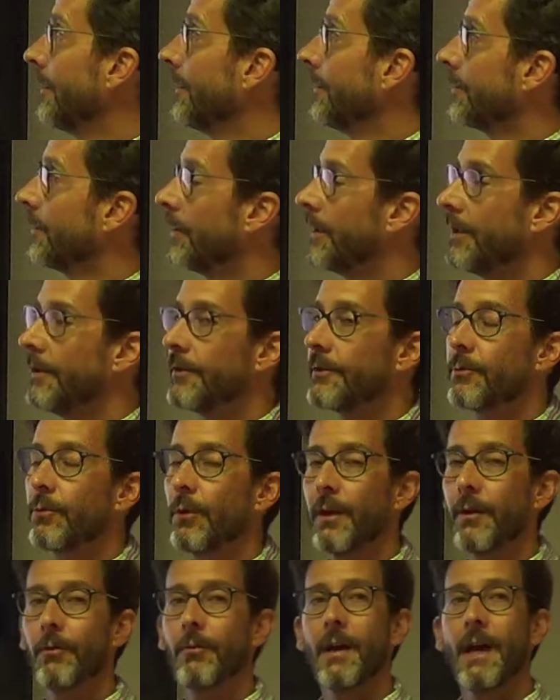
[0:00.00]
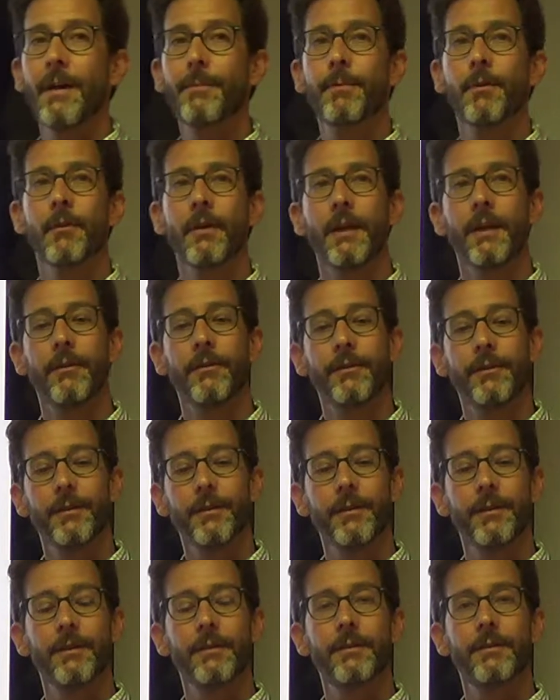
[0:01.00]
So here's where
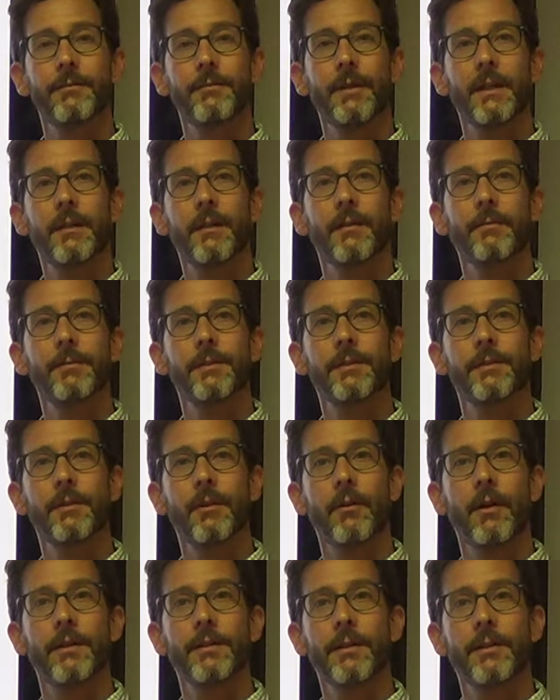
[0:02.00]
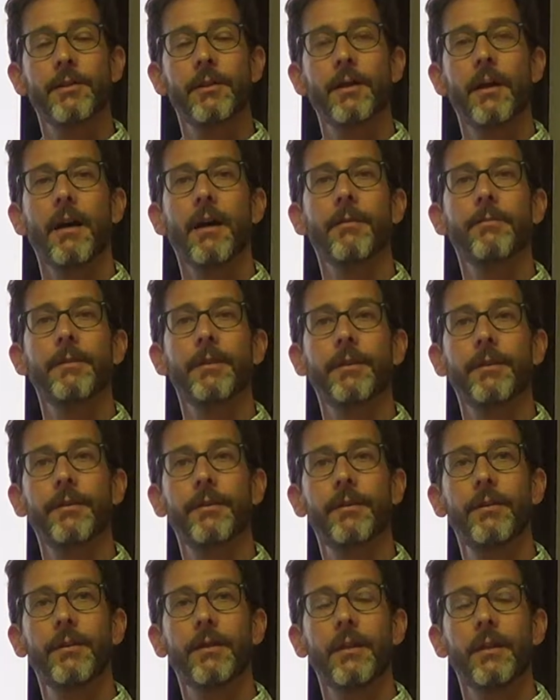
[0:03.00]
Wraparound becomes such an
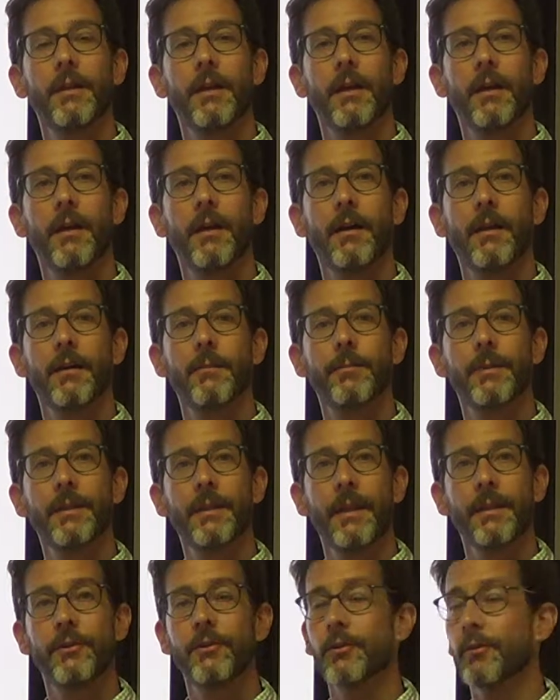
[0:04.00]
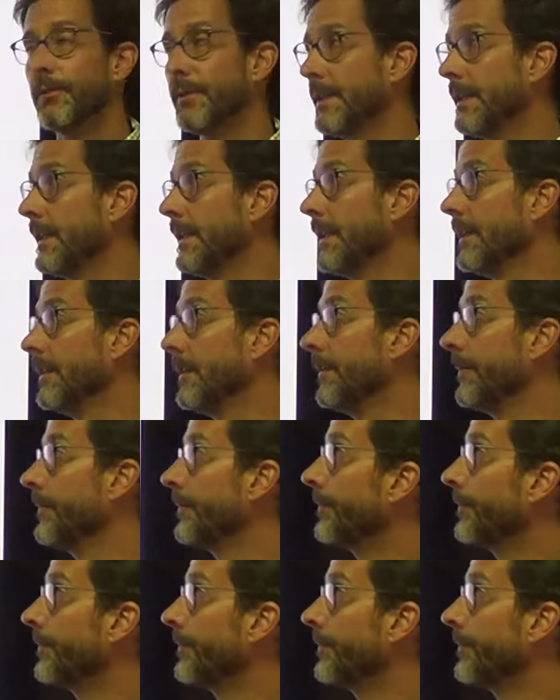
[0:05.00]
obvious potential need.